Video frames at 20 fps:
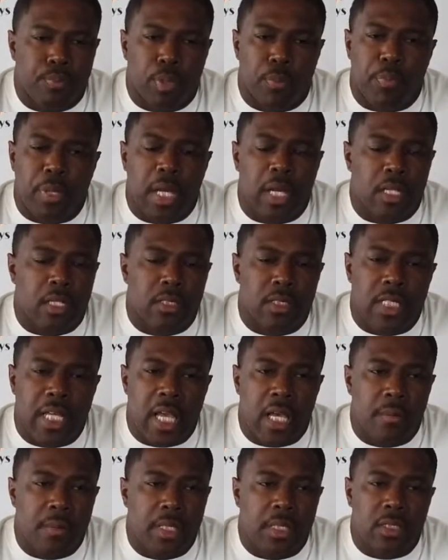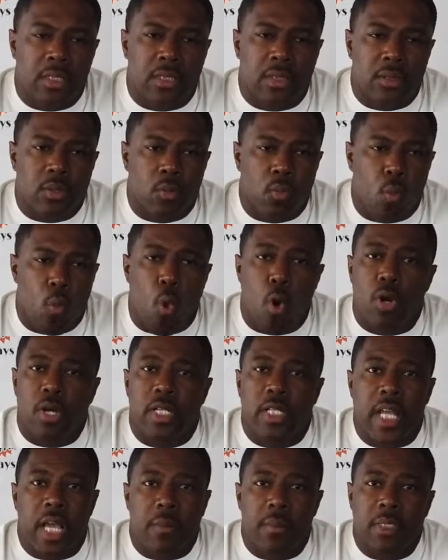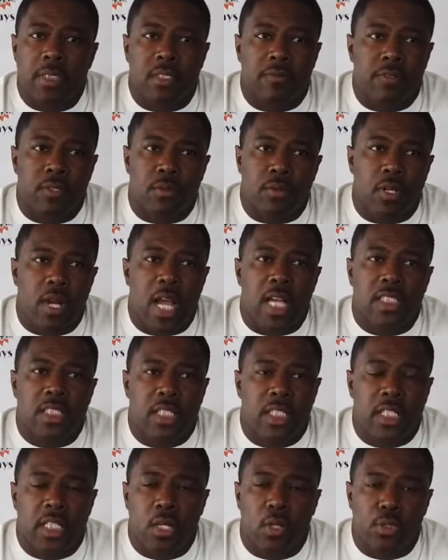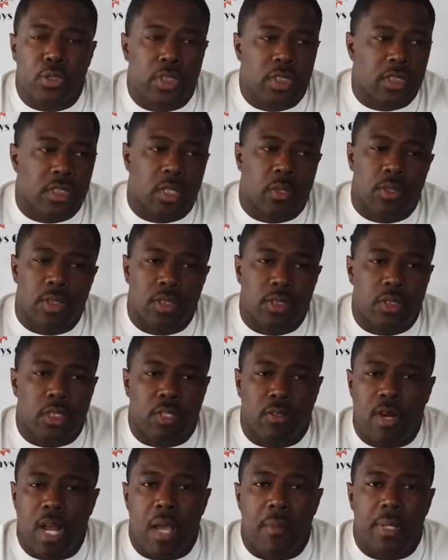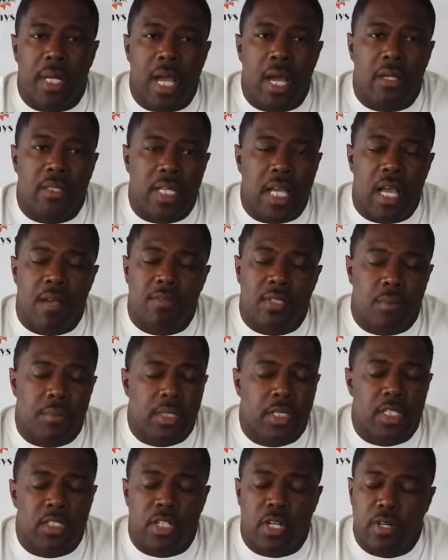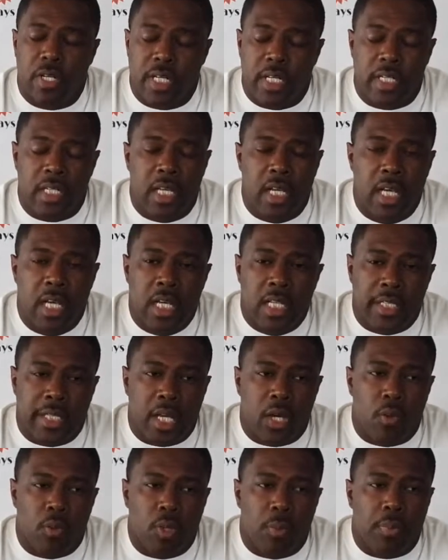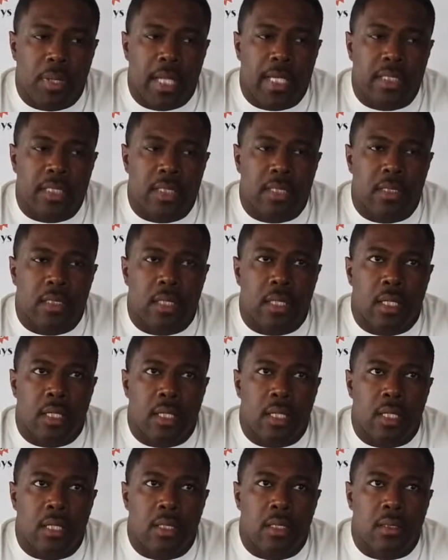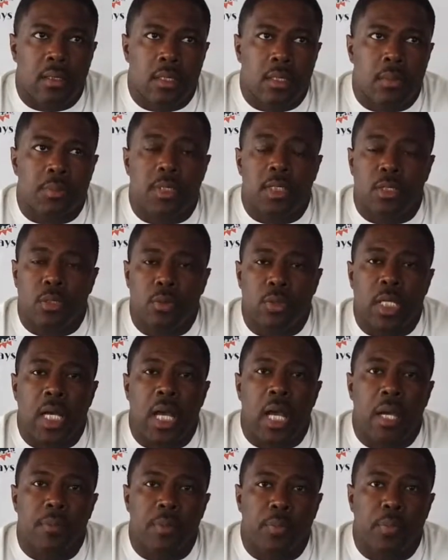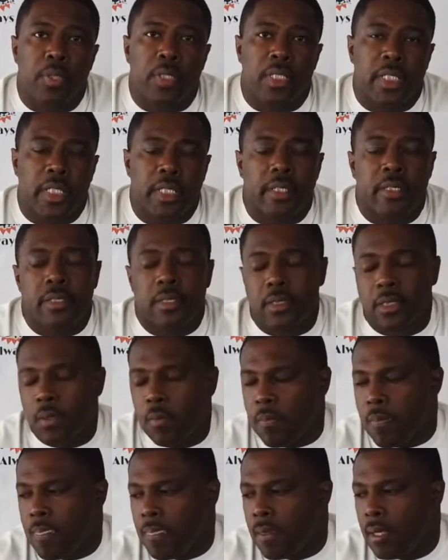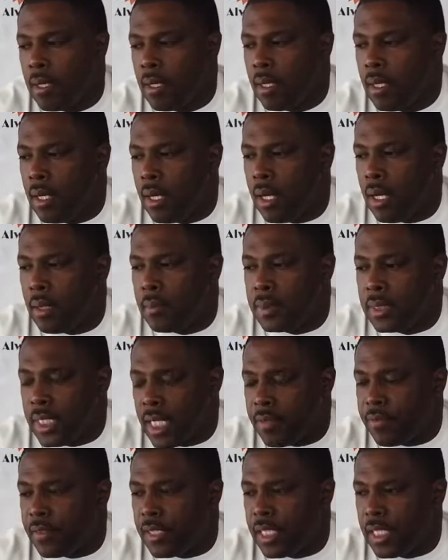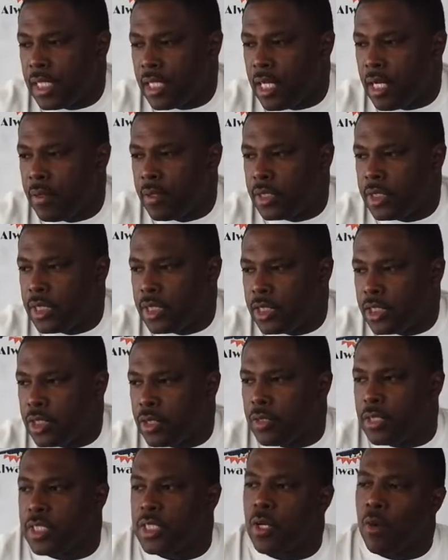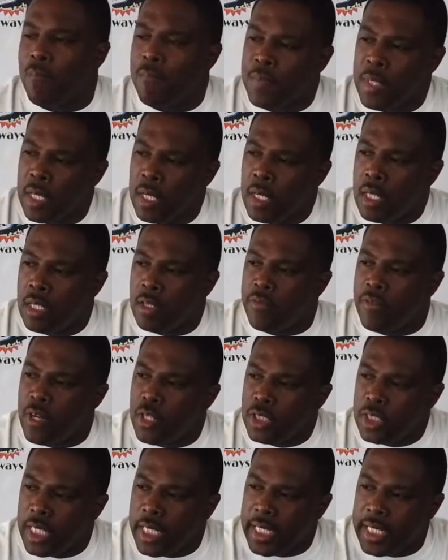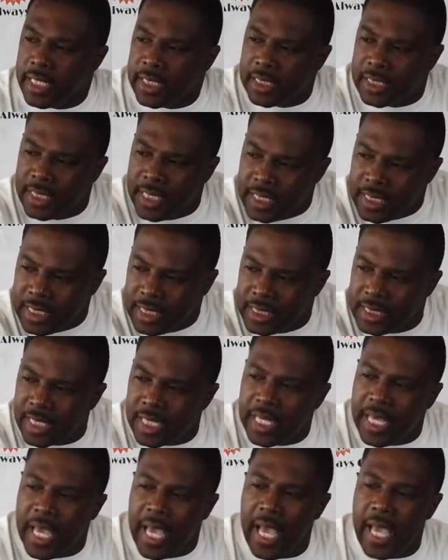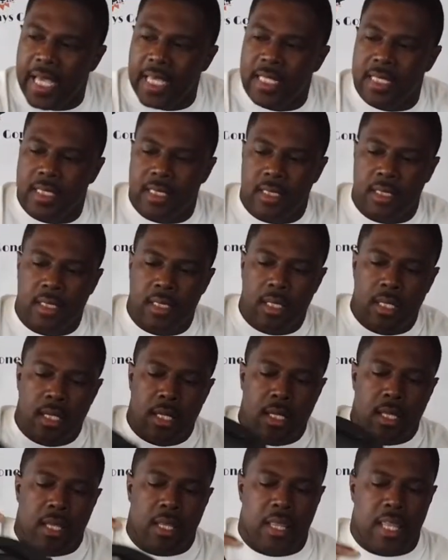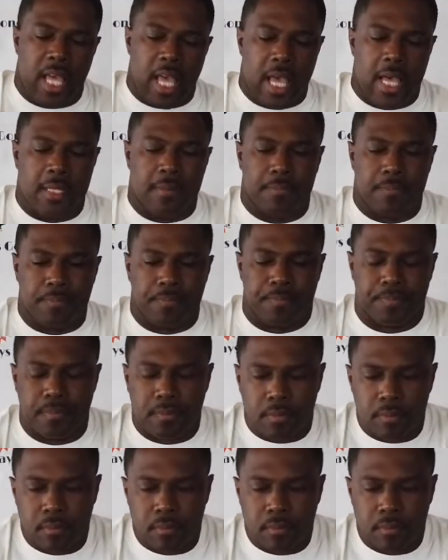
propeller damage, water damage. If you crash in the ocean, as long as you can grab it out and have something to turn in, they'll replace it up to 2 times per year. So definitely encourage the insurance. So the first thing is, this is the case that